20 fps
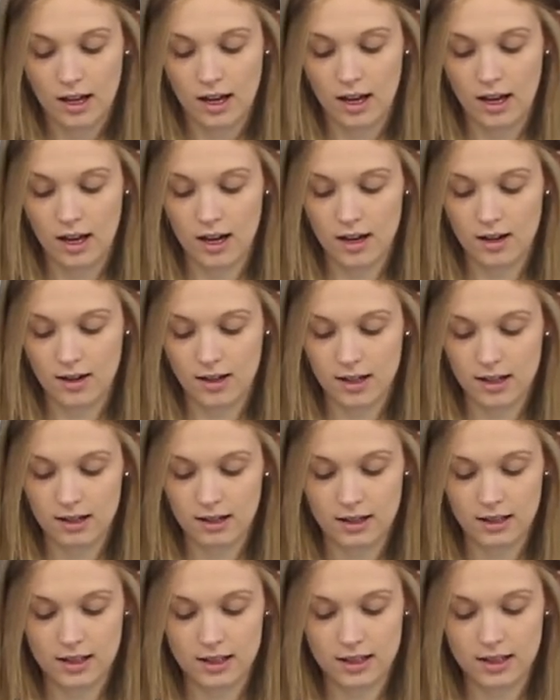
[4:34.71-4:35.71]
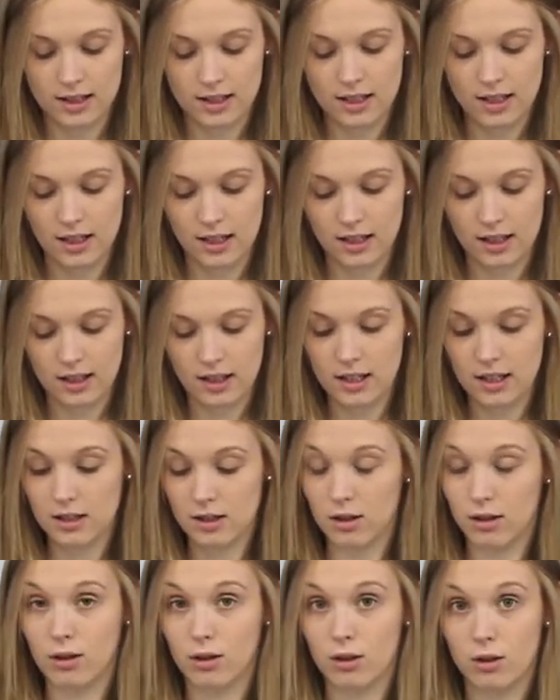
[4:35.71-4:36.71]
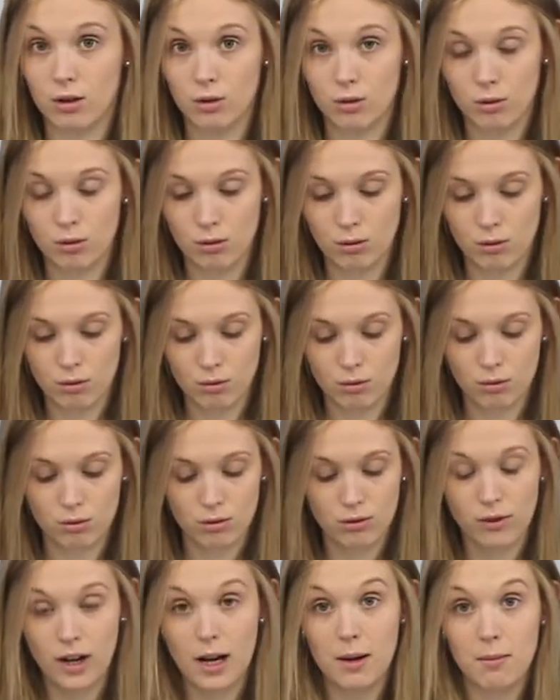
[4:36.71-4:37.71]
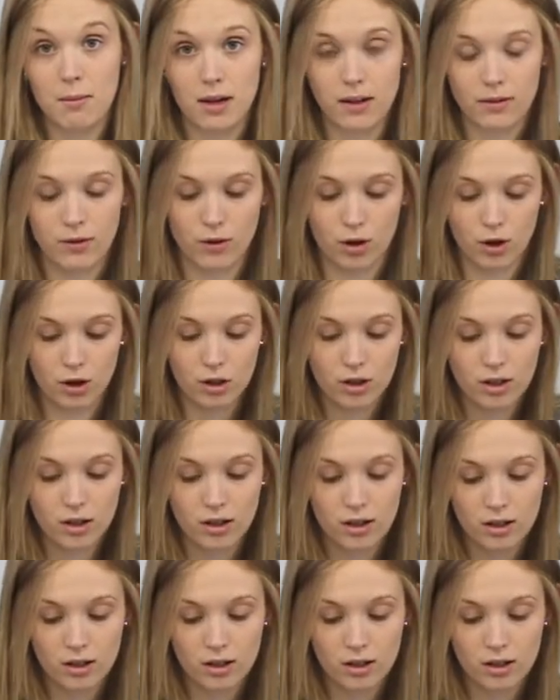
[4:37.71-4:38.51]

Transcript: and I can stick these on all around my frog